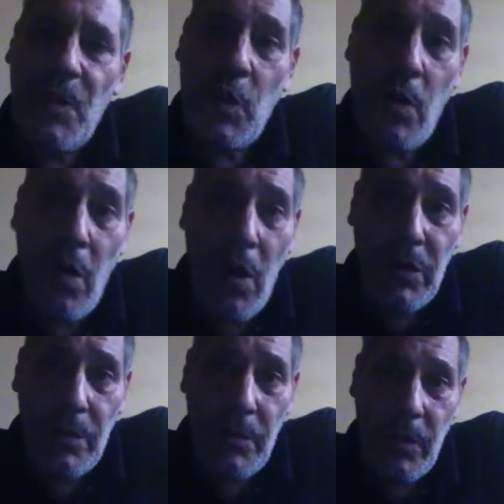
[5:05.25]
go
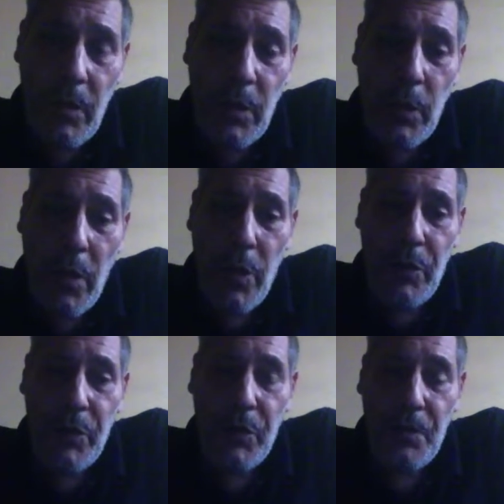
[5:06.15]
on with
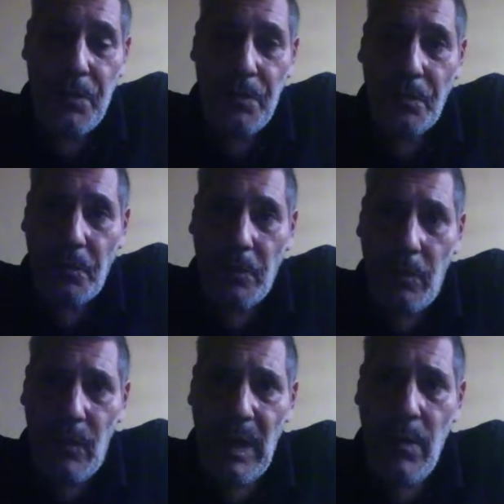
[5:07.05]
quotes,
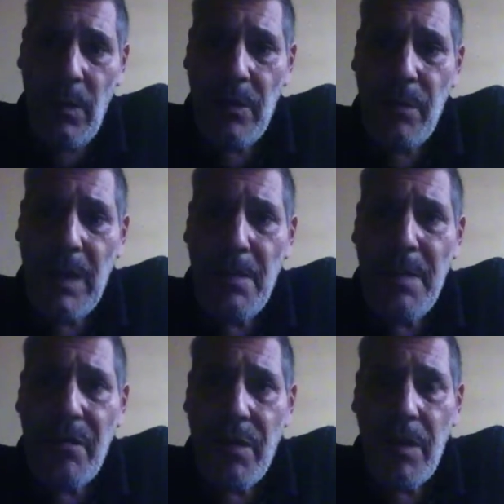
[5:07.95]
but they really
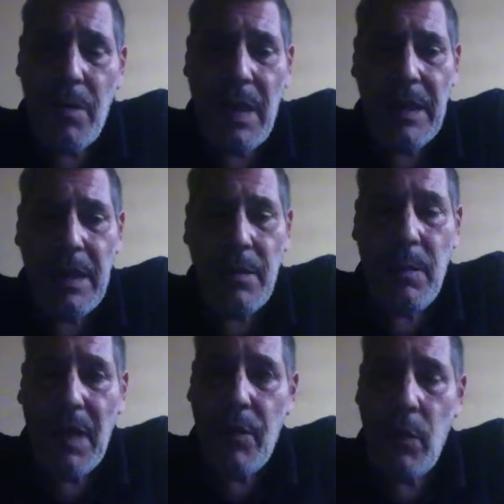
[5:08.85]
mirror my
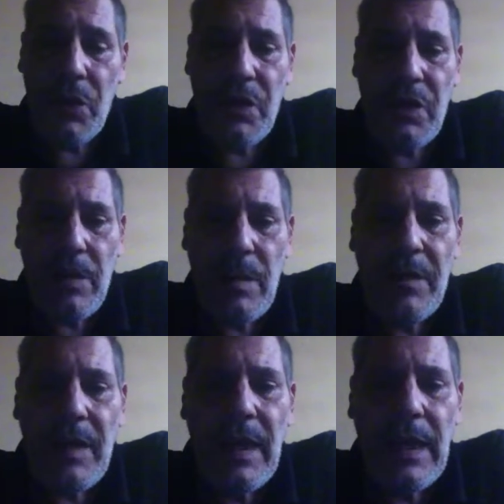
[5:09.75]
thoughts and my
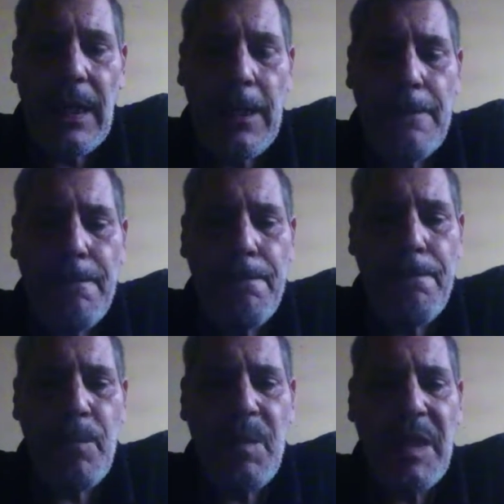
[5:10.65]
feeling.
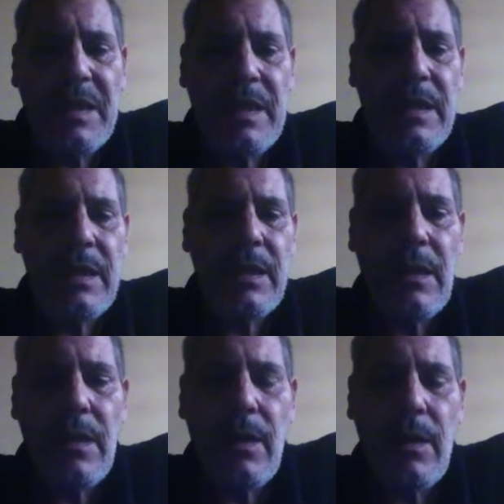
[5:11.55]
There's this
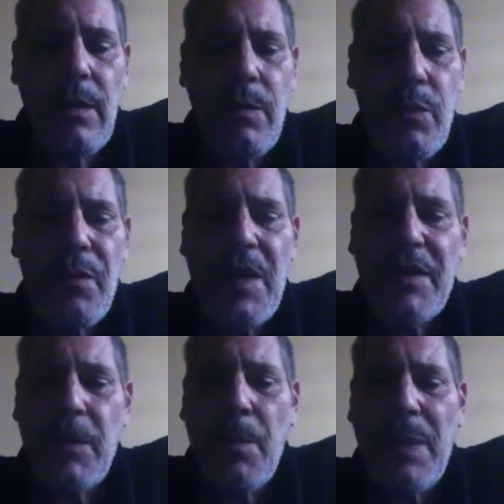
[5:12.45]

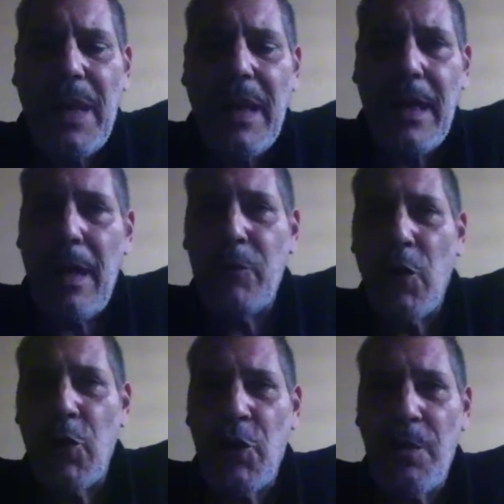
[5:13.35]
Professor Pinker. I'm not